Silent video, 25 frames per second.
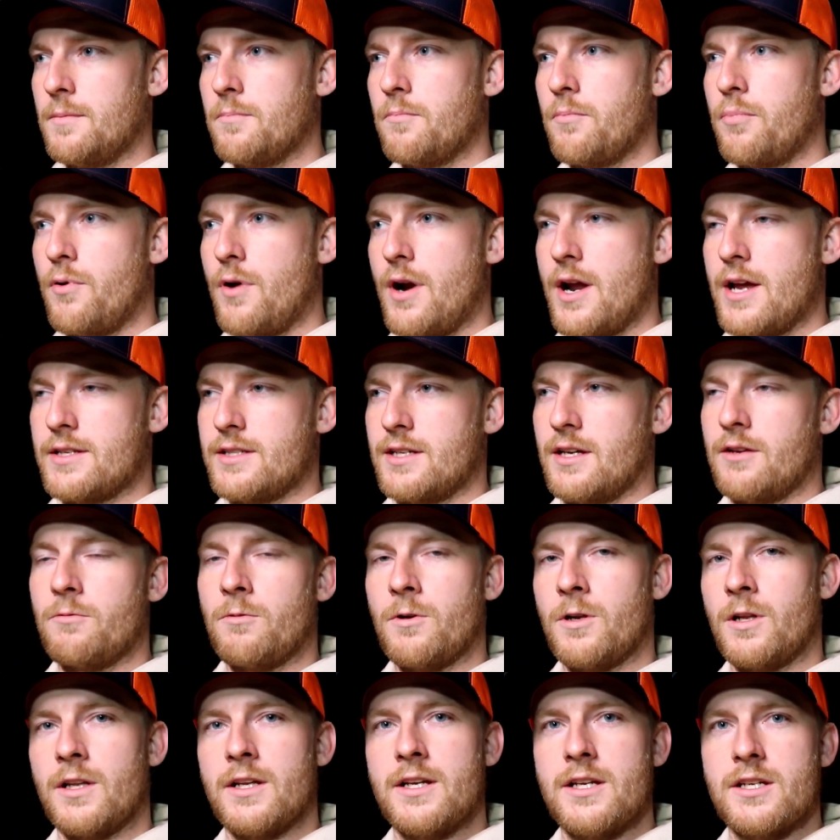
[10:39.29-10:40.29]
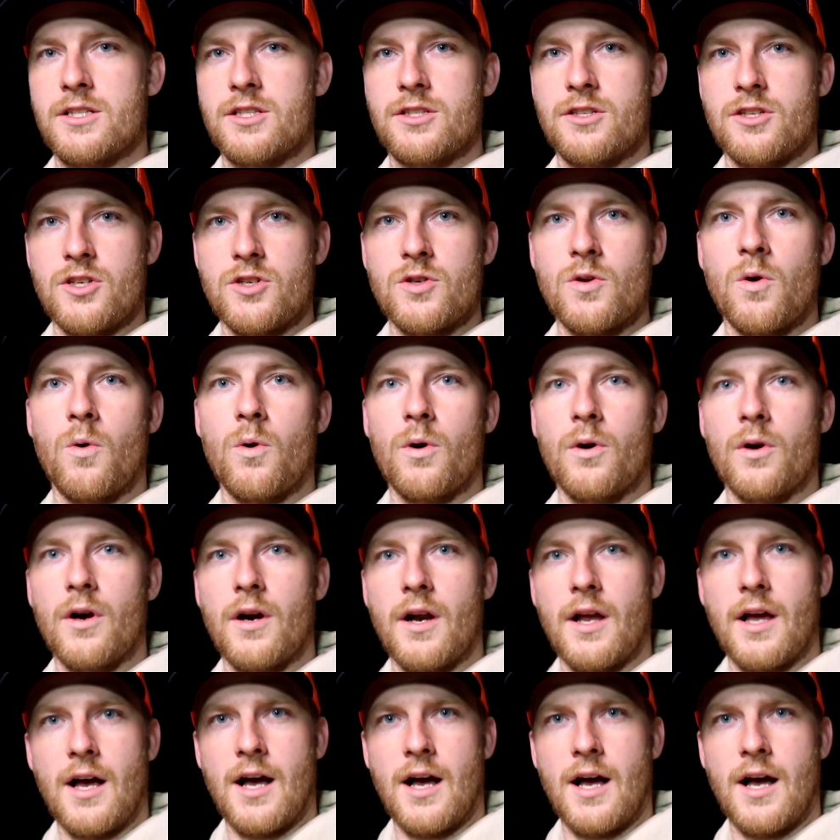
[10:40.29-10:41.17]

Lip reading: press and release your